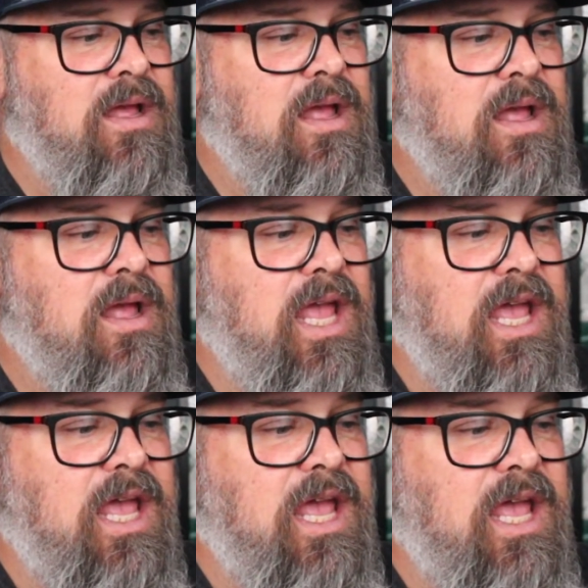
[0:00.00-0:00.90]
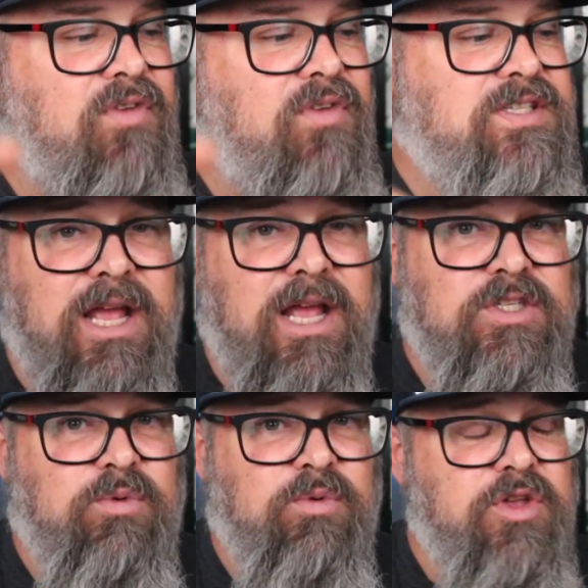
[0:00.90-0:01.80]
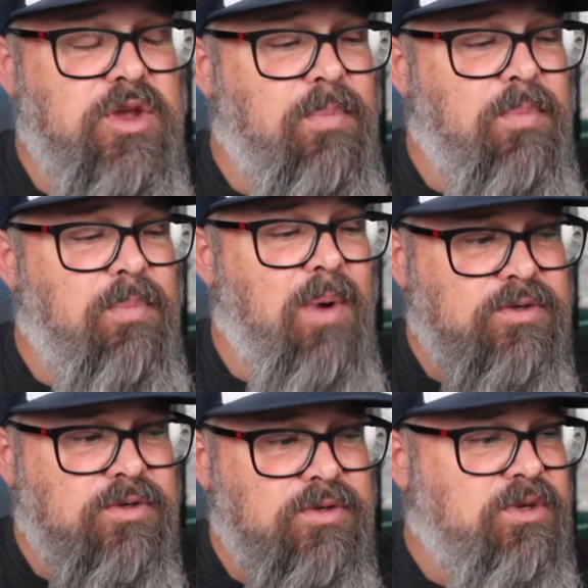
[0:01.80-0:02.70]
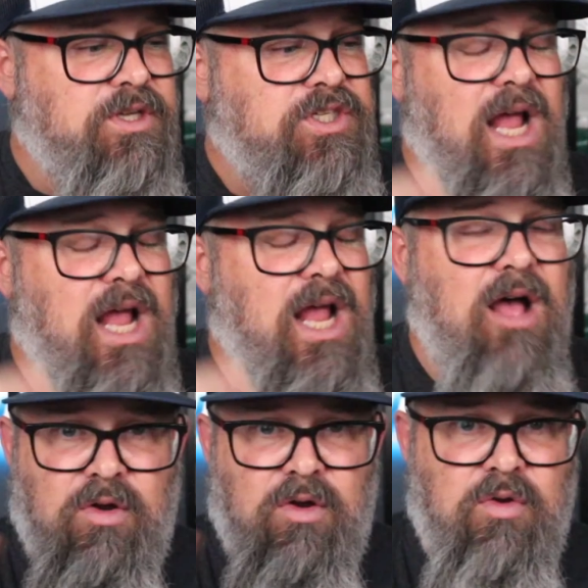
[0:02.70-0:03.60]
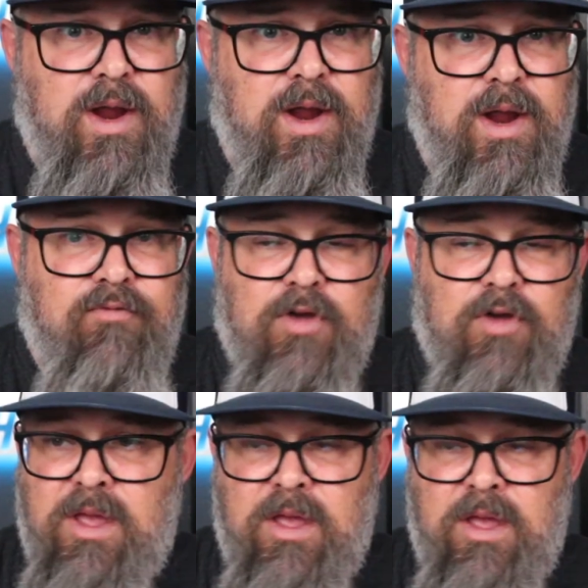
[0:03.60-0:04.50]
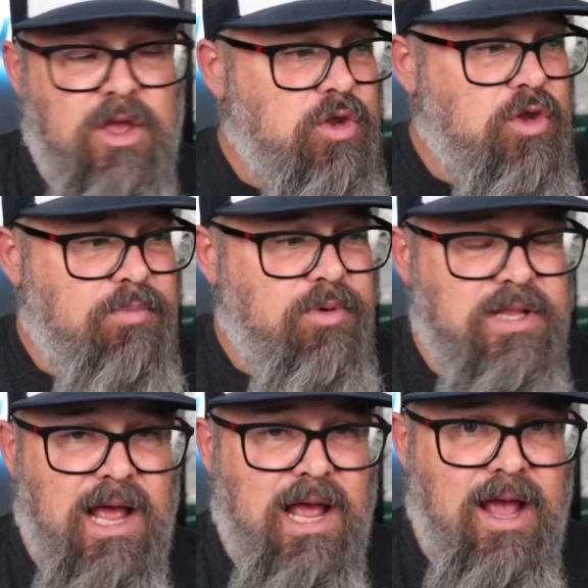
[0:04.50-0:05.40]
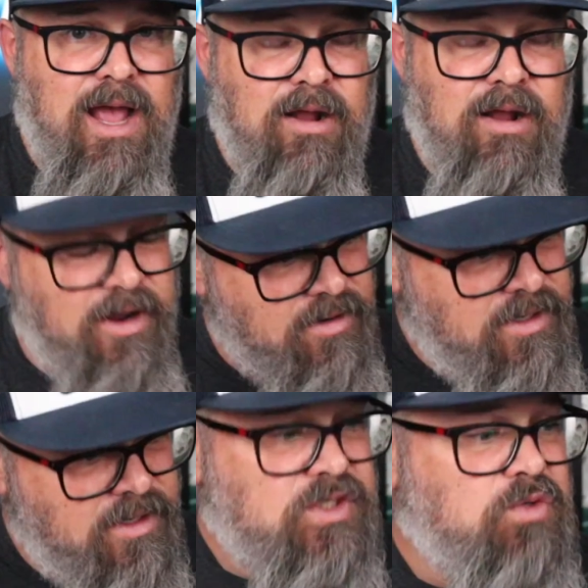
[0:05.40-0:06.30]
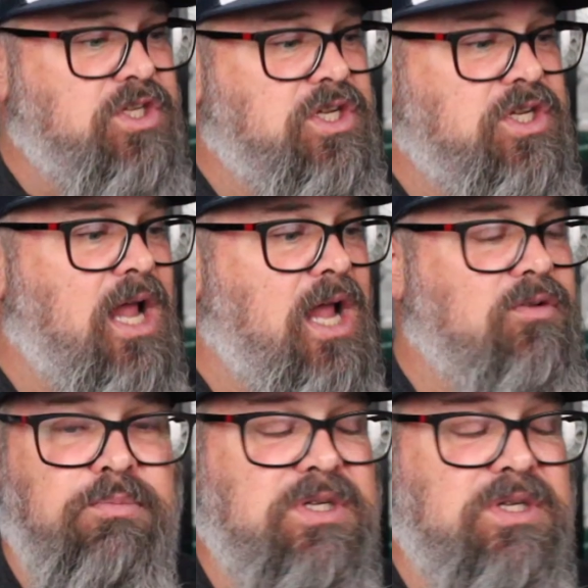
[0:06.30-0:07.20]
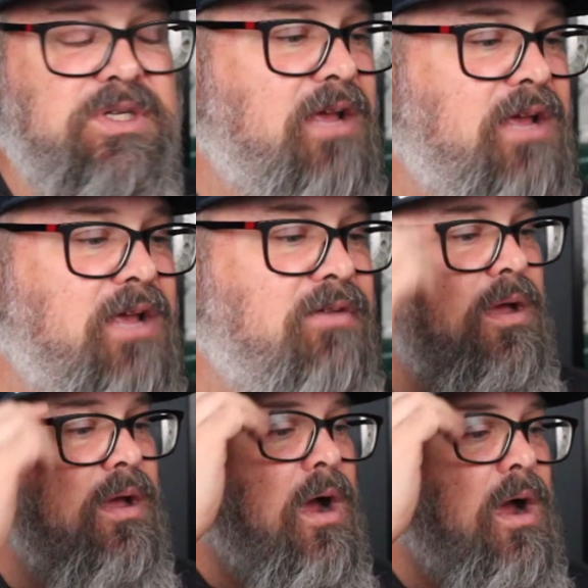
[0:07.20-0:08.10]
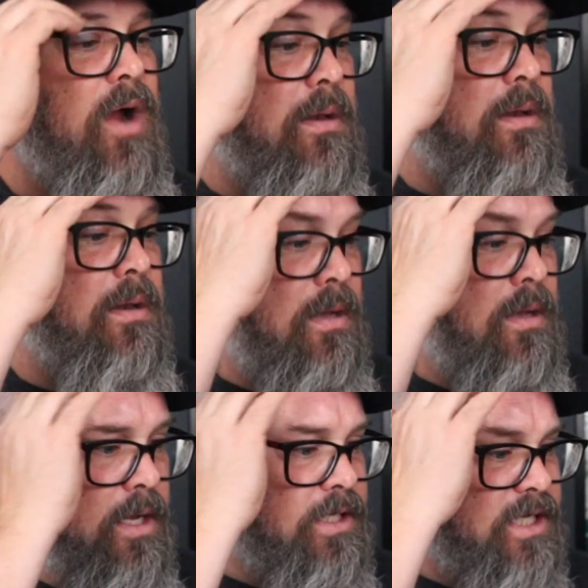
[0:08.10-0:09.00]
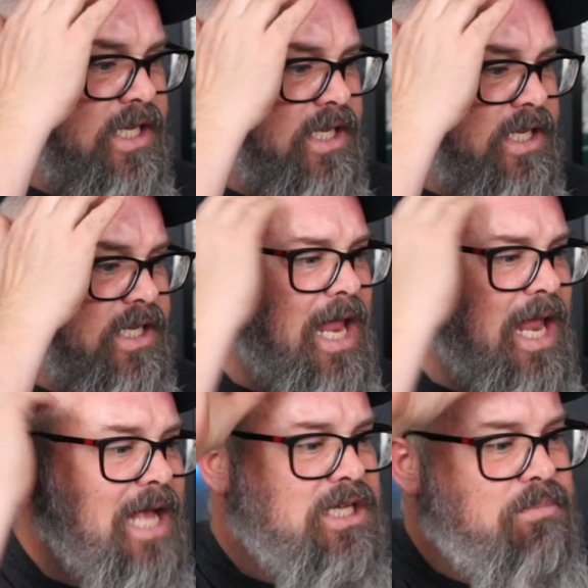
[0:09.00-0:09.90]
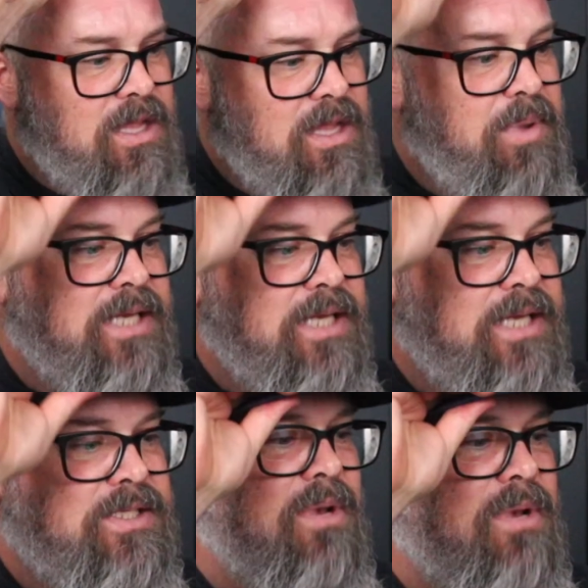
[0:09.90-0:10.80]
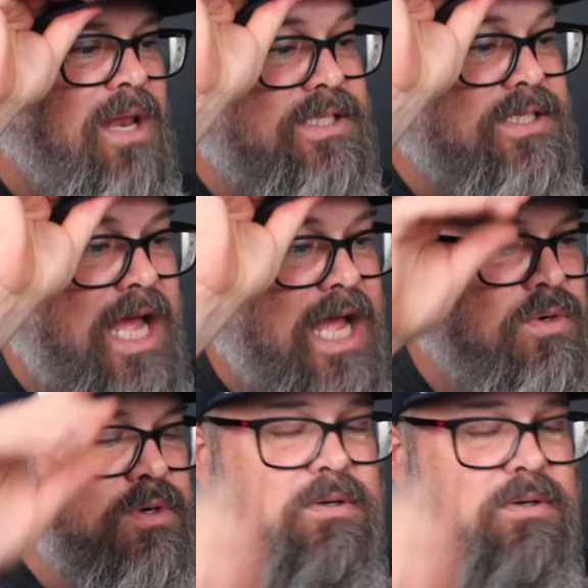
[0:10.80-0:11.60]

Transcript: If it's somebody else's reel you bought used, switch it out. If you don't know where it came from, you didn't put that line on there, switch it out just to be safe. All right? Doesn't the elastic make the bait seem less natural?